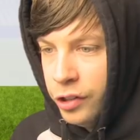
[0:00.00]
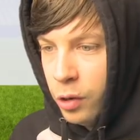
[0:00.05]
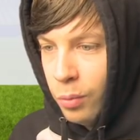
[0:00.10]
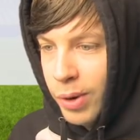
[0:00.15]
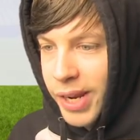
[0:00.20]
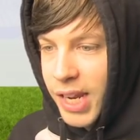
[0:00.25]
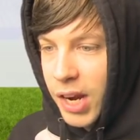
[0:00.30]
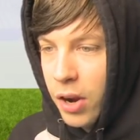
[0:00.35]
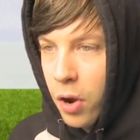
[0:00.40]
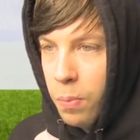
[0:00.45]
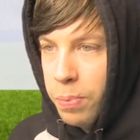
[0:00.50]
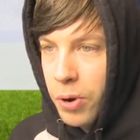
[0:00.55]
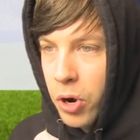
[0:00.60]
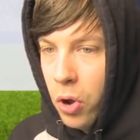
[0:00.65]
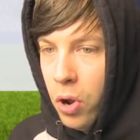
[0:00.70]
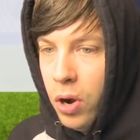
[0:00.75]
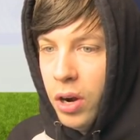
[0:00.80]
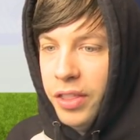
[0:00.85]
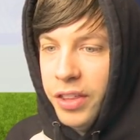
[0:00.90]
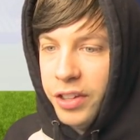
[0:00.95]
So we can open
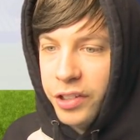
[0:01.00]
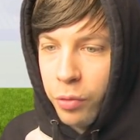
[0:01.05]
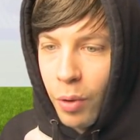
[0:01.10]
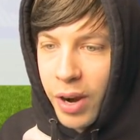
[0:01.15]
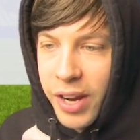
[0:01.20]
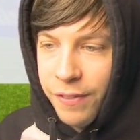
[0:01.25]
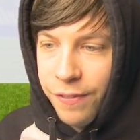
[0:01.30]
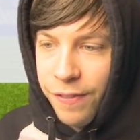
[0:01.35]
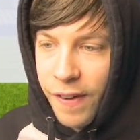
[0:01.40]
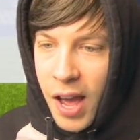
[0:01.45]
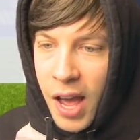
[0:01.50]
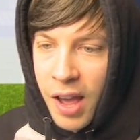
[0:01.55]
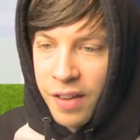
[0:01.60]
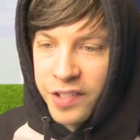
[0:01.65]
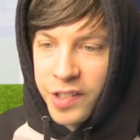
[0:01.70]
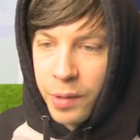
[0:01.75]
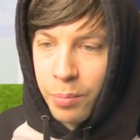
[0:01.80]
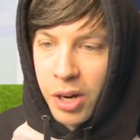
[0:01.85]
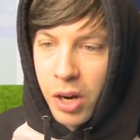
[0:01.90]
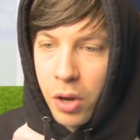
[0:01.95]
all of the
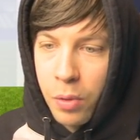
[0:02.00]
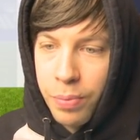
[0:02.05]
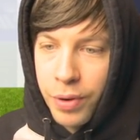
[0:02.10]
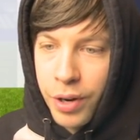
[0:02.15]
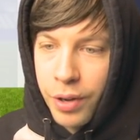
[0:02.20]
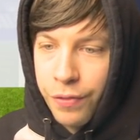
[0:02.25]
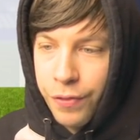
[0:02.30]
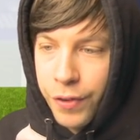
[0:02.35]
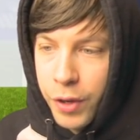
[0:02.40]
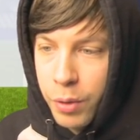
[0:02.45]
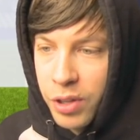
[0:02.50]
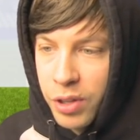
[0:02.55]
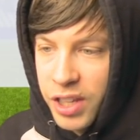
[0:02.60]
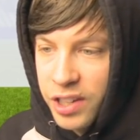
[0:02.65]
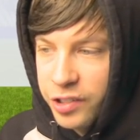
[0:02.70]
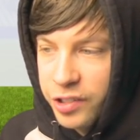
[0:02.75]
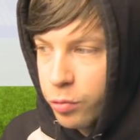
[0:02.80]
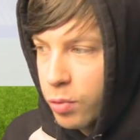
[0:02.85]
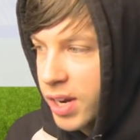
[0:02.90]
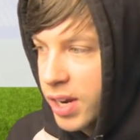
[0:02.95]
25s, then we'll open a few of
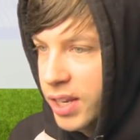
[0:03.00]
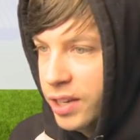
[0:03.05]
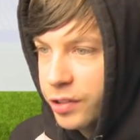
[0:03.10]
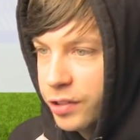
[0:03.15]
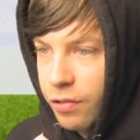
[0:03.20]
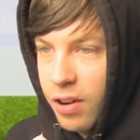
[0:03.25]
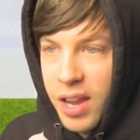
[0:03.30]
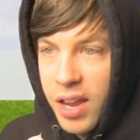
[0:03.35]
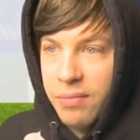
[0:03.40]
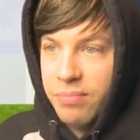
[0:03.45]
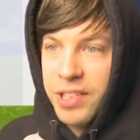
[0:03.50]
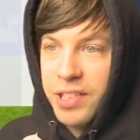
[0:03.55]
these 20s, alright?